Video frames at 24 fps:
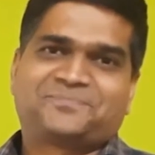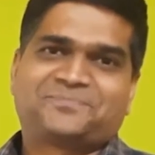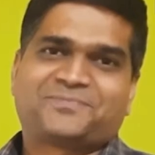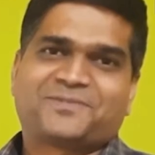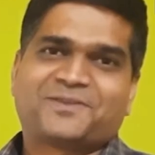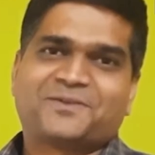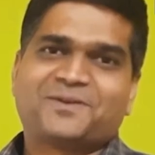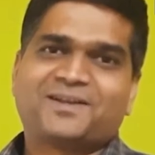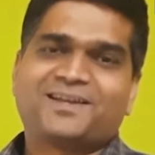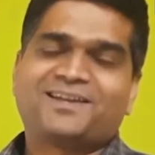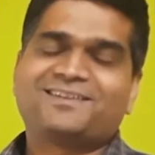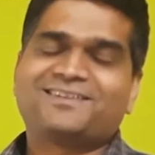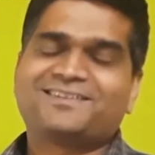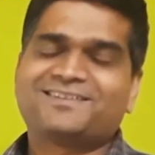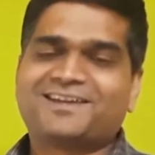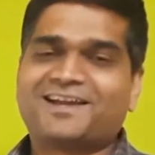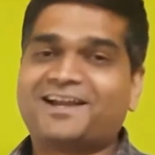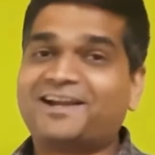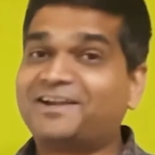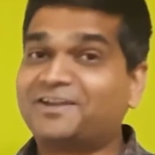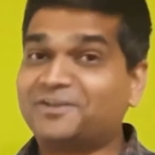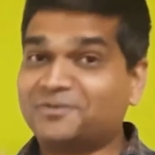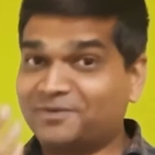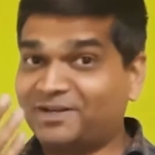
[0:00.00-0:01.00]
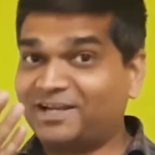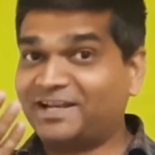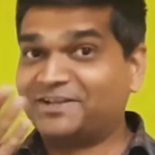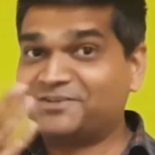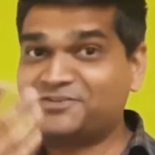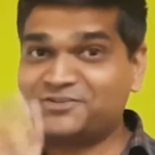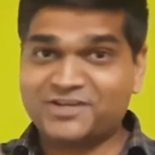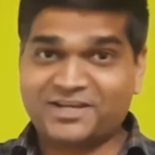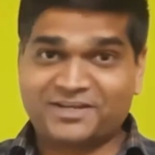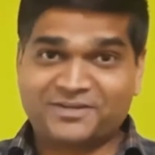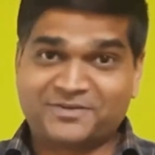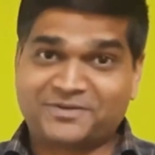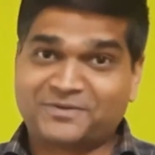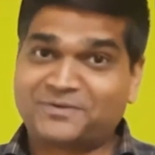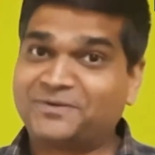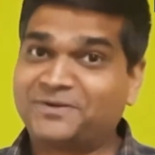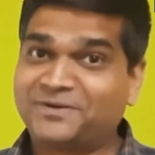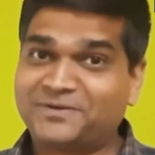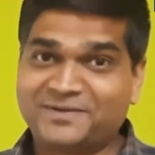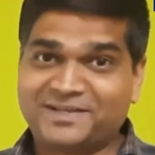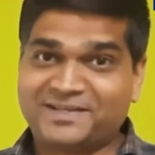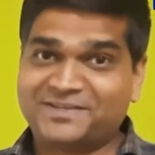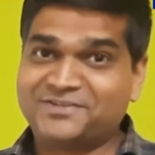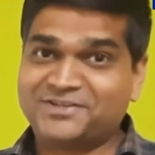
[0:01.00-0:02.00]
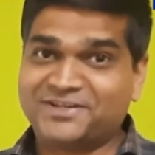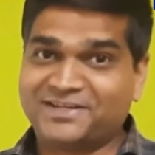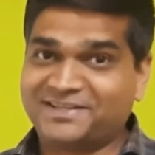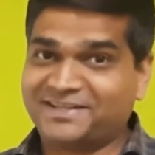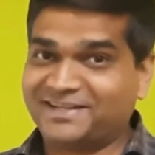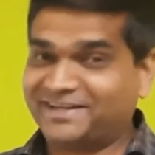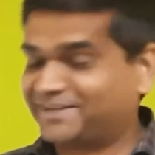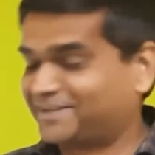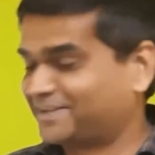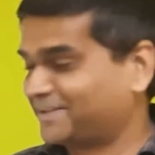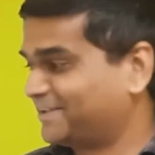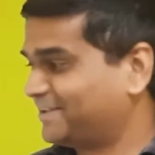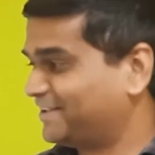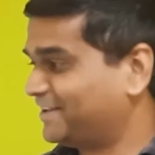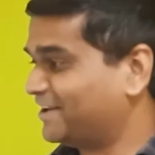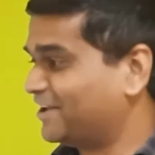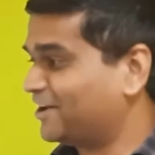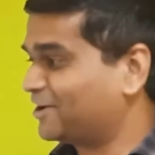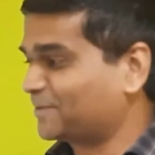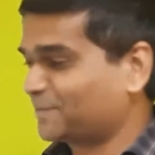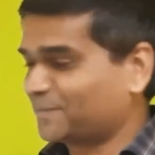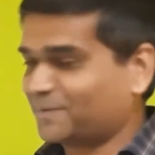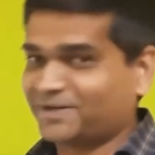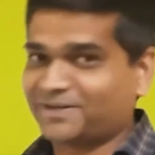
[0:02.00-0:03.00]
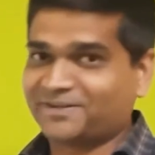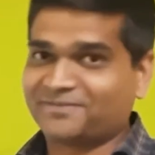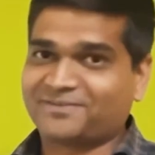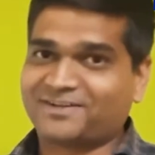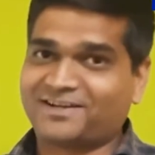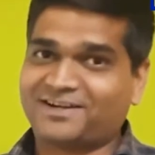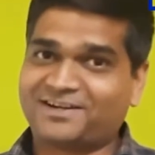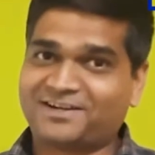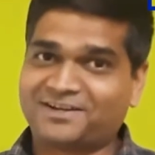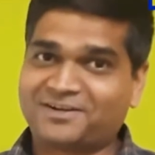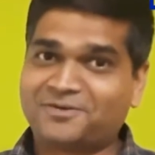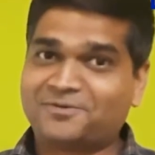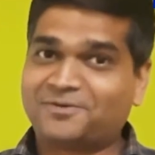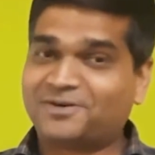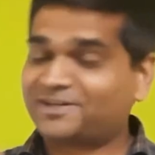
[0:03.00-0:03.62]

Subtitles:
Okay, and you will enjoy. You are going to enjoy that in north part of Karnataka,